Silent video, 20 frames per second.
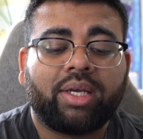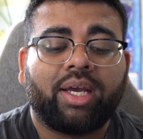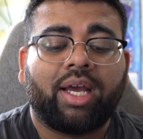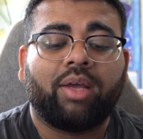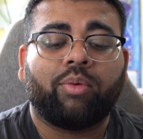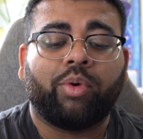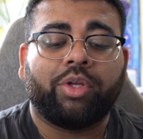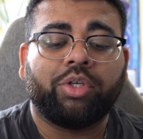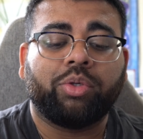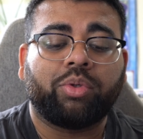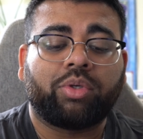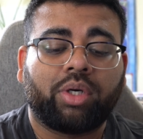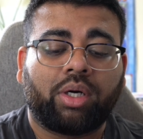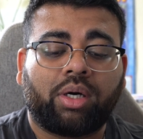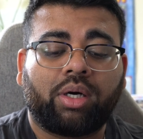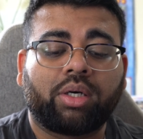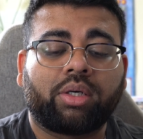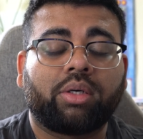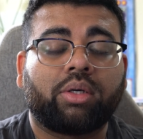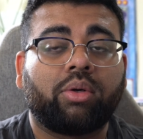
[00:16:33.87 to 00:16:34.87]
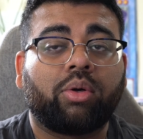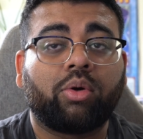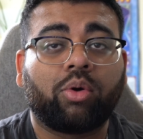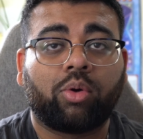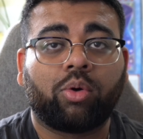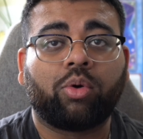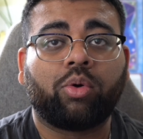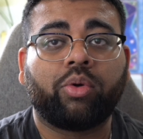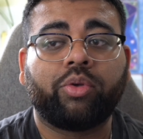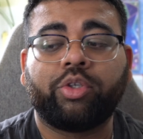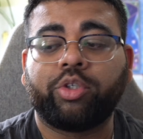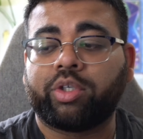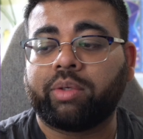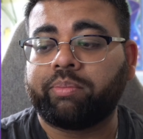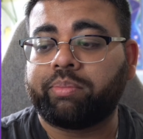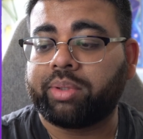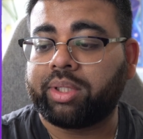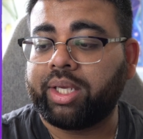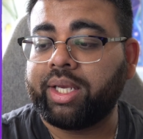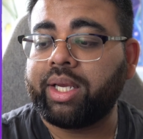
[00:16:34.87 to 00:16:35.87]
And when you conquer or hold, you can
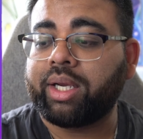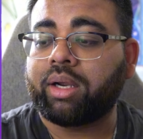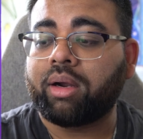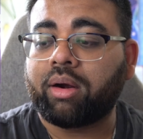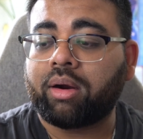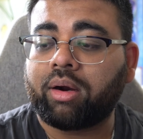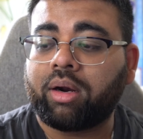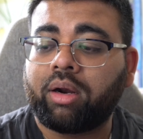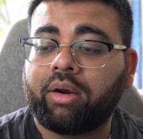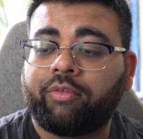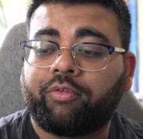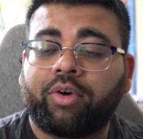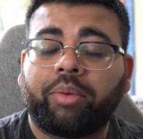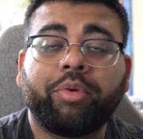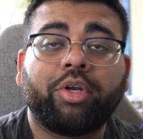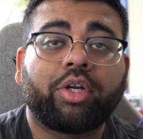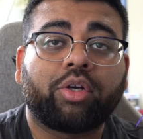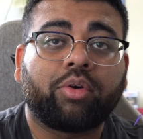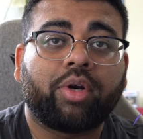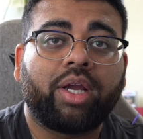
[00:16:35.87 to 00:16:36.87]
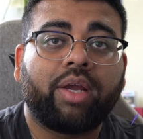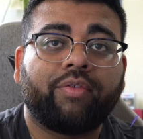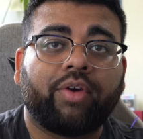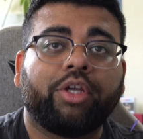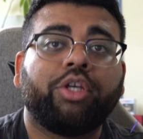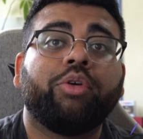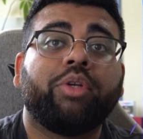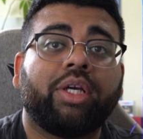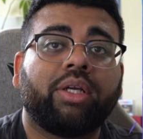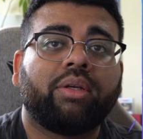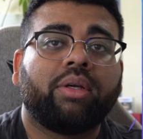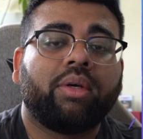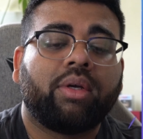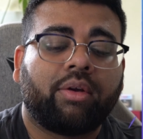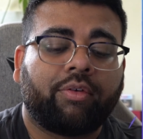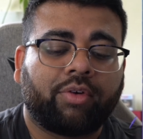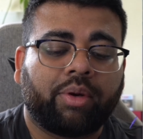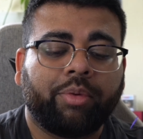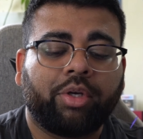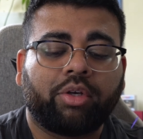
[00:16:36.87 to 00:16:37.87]
play a card from your grave, a unit
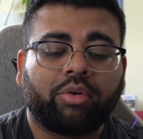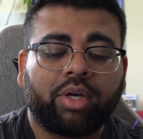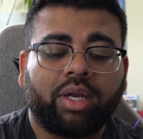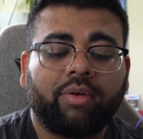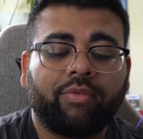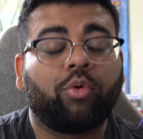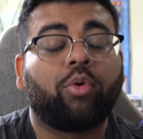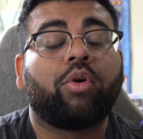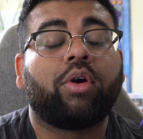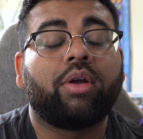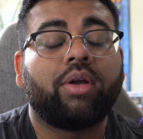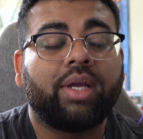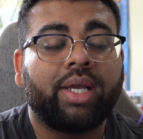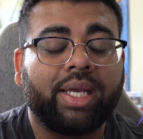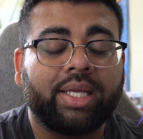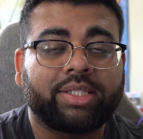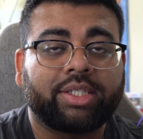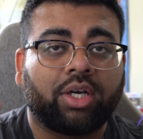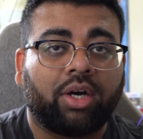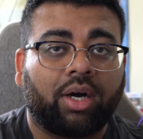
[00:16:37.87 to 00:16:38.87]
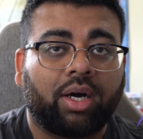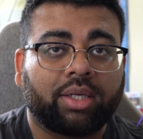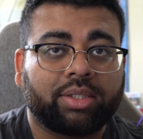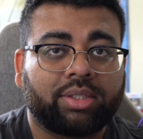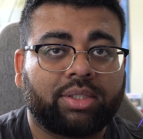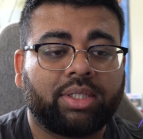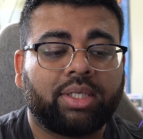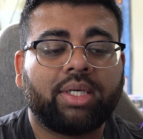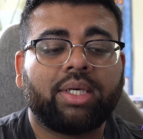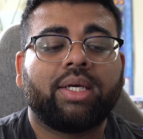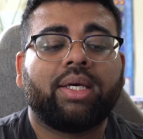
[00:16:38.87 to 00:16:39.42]
from your grave for its cost.